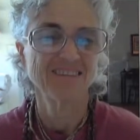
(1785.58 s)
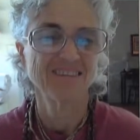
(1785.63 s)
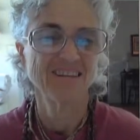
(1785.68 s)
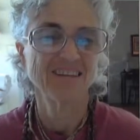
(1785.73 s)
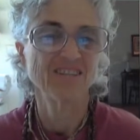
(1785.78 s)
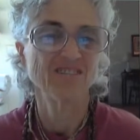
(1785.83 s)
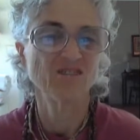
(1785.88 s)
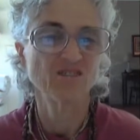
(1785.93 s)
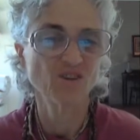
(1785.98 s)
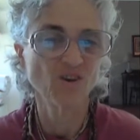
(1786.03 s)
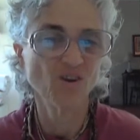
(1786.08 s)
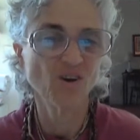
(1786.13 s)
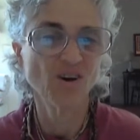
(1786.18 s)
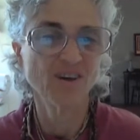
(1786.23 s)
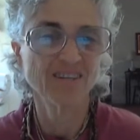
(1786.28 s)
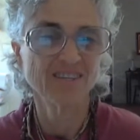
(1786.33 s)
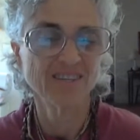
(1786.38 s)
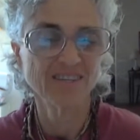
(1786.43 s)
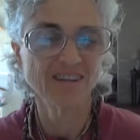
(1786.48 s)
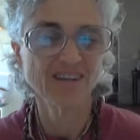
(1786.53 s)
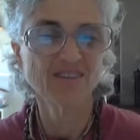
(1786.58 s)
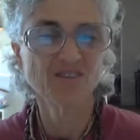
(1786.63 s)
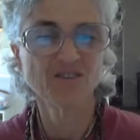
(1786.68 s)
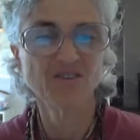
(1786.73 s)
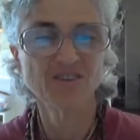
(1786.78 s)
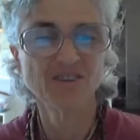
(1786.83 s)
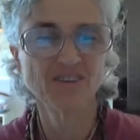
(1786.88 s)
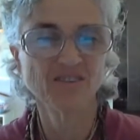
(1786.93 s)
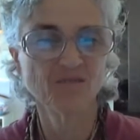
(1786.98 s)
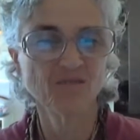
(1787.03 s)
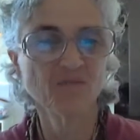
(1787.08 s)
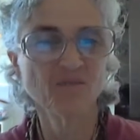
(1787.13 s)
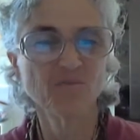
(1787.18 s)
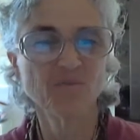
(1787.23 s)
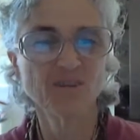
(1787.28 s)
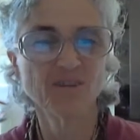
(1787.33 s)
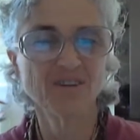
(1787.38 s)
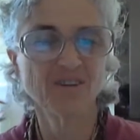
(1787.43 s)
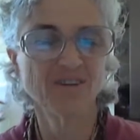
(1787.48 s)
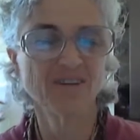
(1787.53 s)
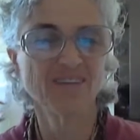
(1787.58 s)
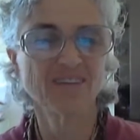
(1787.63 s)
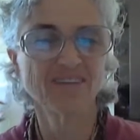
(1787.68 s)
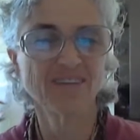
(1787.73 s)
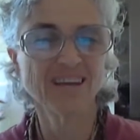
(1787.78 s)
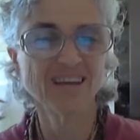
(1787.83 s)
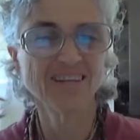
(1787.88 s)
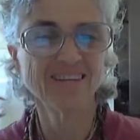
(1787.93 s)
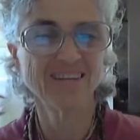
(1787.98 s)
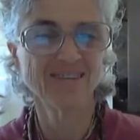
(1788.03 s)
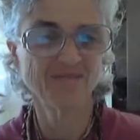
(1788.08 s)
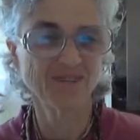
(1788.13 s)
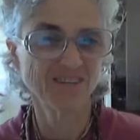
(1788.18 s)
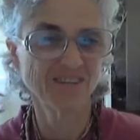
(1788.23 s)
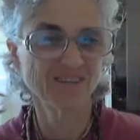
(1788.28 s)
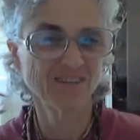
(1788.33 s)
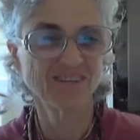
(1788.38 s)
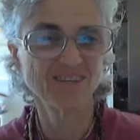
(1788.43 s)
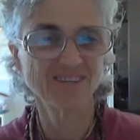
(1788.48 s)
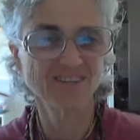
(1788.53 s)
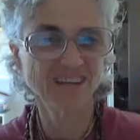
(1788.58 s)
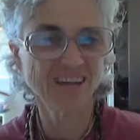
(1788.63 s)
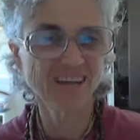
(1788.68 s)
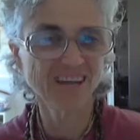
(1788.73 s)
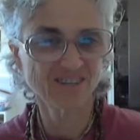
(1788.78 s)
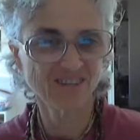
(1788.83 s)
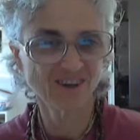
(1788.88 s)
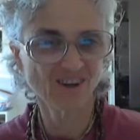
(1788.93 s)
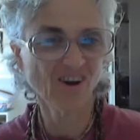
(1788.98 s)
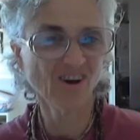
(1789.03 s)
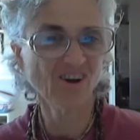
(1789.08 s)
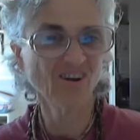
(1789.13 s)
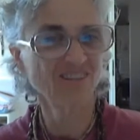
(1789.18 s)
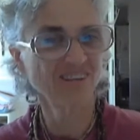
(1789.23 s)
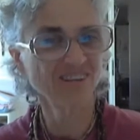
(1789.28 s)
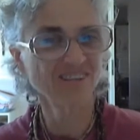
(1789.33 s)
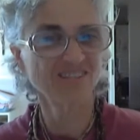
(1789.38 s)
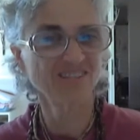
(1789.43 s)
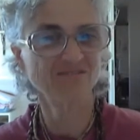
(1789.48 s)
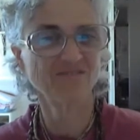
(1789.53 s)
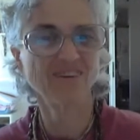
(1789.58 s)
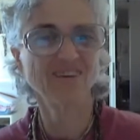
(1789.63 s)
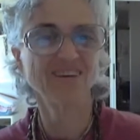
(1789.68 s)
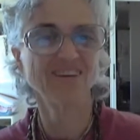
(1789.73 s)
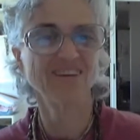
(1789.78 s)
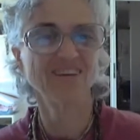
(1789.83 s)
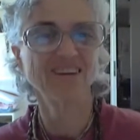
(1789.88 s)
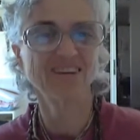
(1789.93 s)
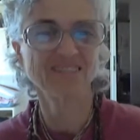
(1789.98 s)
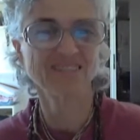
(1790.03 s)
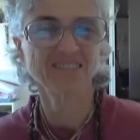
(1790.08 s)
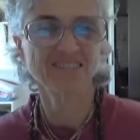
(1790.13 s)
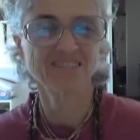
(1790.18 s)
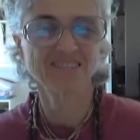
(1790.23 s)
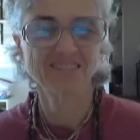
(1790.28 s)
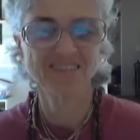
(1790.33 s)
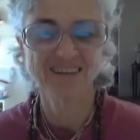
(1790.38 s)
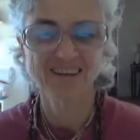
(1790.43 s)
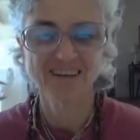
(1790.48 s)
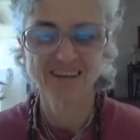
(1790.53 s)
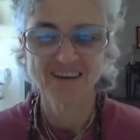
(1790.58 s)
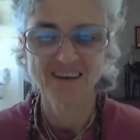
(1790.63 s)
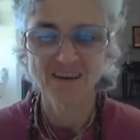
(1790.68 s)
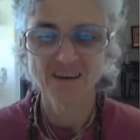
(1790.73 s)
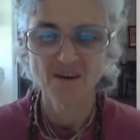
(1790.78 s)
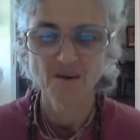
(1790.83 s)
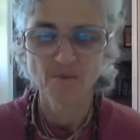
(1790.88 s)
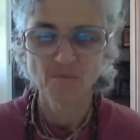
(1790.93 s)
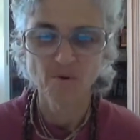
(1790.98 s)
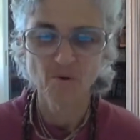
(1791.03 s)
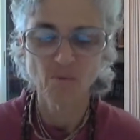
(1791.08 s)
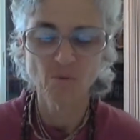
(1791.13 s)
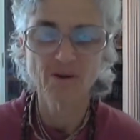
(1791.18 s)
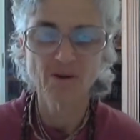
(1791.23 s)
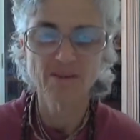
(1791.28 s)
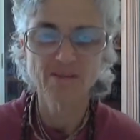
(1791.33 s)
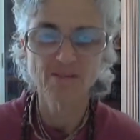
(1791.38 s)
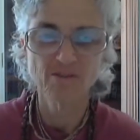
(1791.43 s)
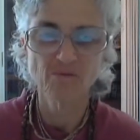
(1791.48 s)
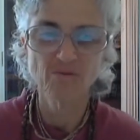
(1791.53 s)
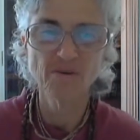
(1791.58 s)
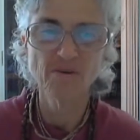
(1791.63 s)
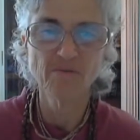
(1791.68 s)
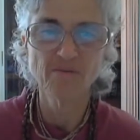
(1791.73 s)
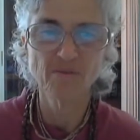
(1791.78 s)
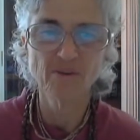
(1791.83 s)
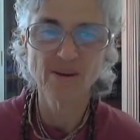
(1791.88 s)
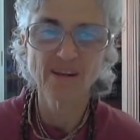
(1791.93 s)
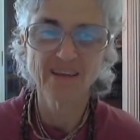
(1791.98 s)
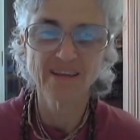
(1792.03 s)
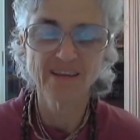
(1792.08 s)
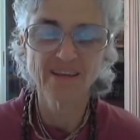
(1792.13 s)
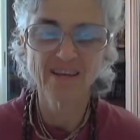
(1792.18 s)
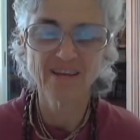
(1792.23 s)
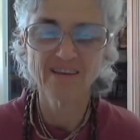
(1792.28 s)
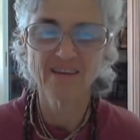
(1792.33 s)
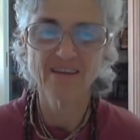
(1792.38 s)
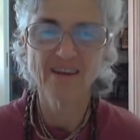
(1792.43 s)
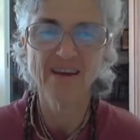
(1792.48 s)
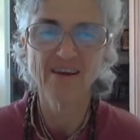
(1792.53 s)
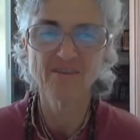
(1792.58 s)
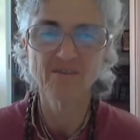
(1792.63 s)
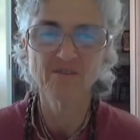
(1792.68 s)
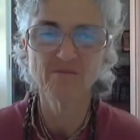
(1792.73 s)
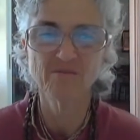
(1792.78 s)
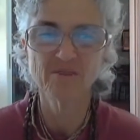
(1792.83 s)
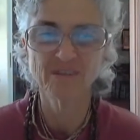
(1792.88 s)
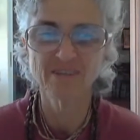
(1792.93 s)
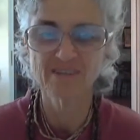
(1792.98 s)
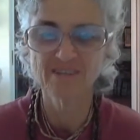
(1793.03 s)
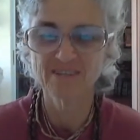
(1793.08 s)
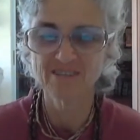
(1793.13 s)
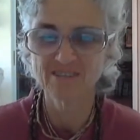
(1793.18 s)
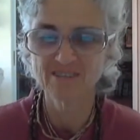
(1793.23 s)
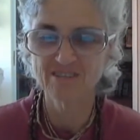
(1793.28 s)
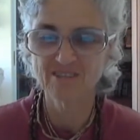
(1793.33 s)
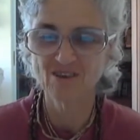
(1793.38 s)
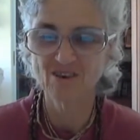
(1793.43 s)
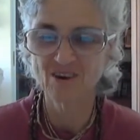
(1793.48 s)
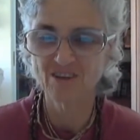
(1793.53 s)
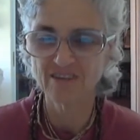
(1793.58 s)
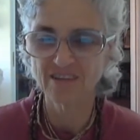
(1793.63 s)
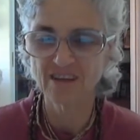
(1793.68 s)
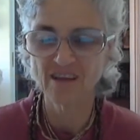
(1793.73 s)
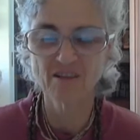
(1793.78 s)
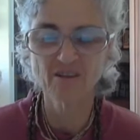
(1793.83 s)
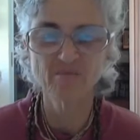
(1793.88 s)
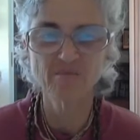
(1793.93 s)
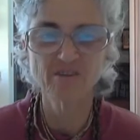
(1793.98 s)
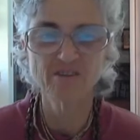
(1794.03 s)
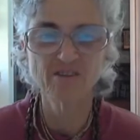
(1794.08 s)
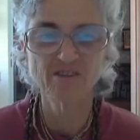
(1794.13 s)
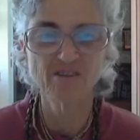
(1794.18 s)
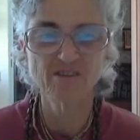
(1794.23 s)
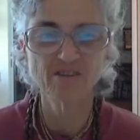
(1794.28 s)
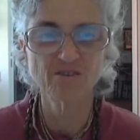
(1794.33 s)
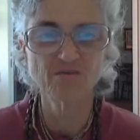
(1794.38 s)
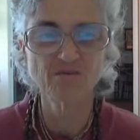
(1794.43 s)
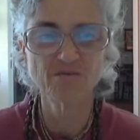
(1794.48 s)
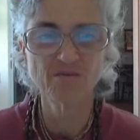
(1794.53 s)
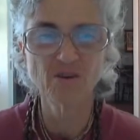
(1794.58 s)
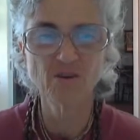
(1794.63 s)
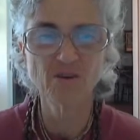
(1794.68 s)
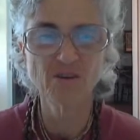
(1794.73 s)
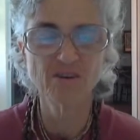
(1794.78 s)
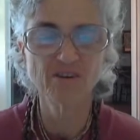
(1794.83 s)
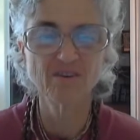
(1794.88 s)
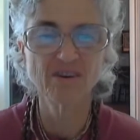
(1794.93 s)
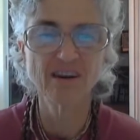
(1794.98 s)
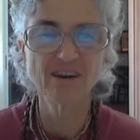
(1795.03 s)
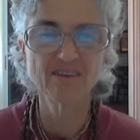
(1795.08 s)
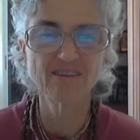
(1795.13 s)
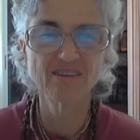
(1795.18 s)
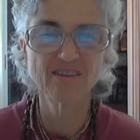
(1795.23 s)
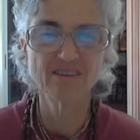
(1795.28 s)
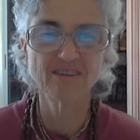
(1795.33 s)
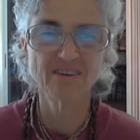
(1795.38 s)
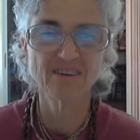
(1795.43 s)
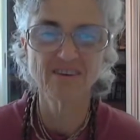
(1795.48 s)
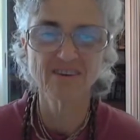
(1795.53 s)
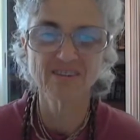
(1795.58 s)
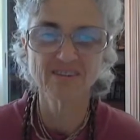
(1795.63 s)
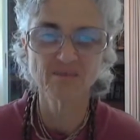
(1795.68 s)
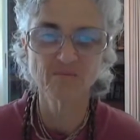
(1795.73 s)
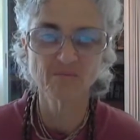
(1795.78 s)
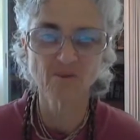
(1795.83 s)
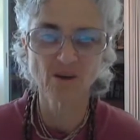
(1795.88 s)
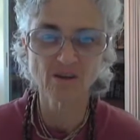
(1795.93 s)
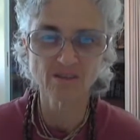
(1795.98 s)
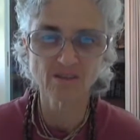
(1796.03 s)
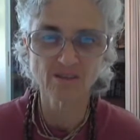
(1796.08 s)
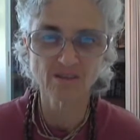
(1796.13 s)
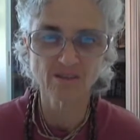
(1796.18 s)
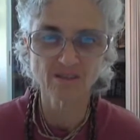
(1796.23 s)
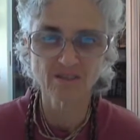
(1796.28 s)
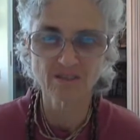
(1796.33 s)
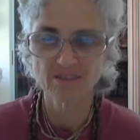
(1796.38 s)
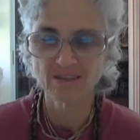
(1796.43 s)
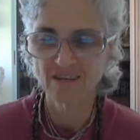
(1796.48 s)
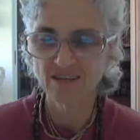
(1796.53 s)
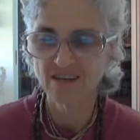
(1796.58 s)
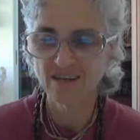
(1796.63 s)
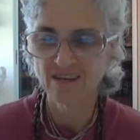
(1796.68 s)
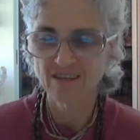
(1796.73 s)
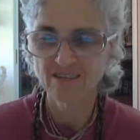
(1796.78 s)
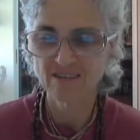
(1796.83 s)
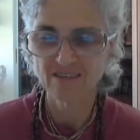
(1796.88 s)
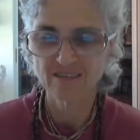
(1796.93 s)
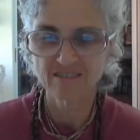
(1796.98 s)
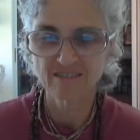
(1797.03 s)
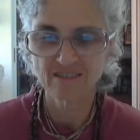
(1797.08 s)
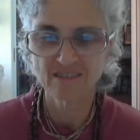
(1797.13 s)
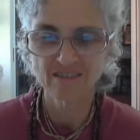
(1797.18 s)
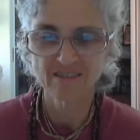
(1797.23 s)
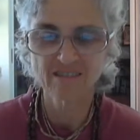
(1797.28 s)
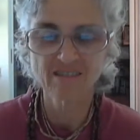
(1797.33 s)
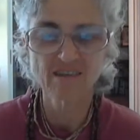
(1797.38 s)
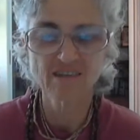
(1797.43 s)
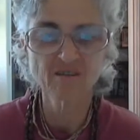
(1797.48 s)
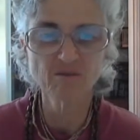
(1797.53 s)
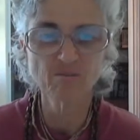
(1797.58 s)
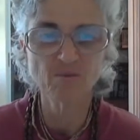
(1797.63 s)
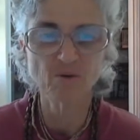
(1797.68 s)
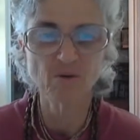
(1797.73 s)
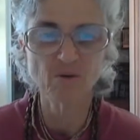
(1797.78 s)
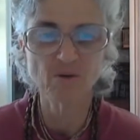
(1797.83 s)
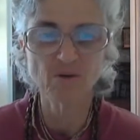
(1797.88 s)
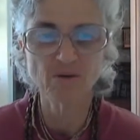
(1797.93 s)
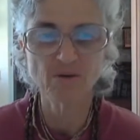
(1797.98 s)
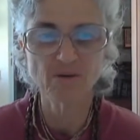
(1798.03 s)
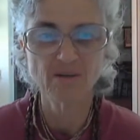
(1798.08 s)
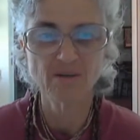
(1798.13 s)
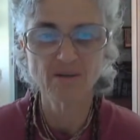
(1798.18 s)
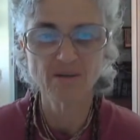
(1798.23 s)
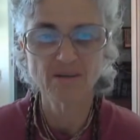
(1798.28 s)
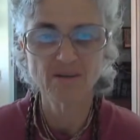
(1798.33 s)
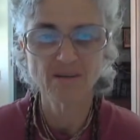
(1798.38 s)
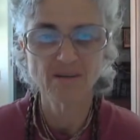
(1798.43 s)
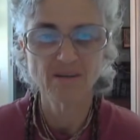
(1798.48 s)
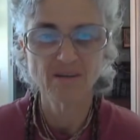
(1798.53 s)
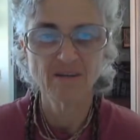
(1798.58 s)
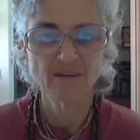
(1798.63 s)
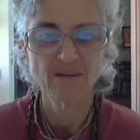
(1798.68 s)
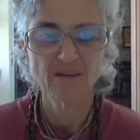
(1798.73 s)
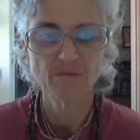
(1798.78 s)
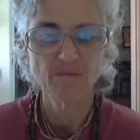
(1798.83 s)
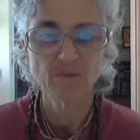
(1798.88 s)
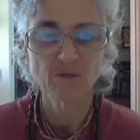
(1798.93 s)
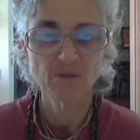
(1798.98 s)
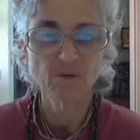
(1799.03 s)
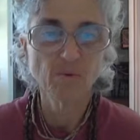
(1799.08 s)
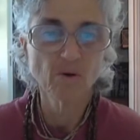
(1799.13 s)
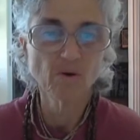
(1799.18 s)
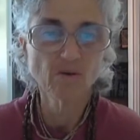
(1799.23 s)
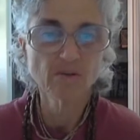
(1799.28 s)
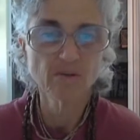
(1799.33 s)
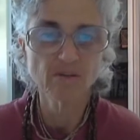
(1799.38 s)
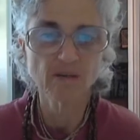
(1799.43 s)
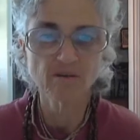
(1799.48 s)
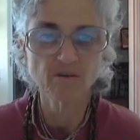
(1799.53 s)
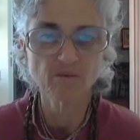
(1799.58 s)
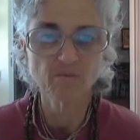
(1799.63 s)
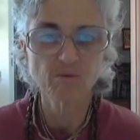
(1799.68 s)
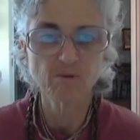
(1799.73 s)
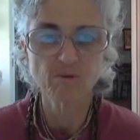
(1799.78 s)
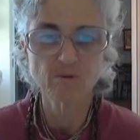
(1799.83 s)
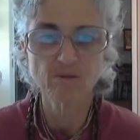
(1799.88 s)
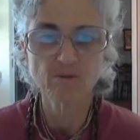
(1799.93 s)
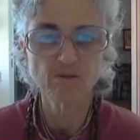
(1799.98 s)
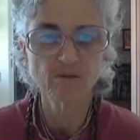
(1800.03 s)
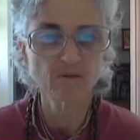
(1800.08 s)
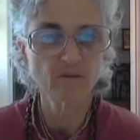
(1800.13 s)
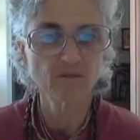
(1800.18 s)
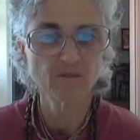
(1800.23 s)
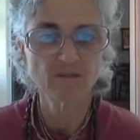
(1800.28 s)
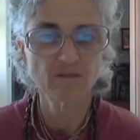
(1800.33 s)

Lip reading: enjoy sensually through the material nature, oh, and then it's very nice. But when it's a river and I can't get out of it, and it's all the elements are just floating around in there, it's obnoxious. It's like a cesspool, but they're both cesspools.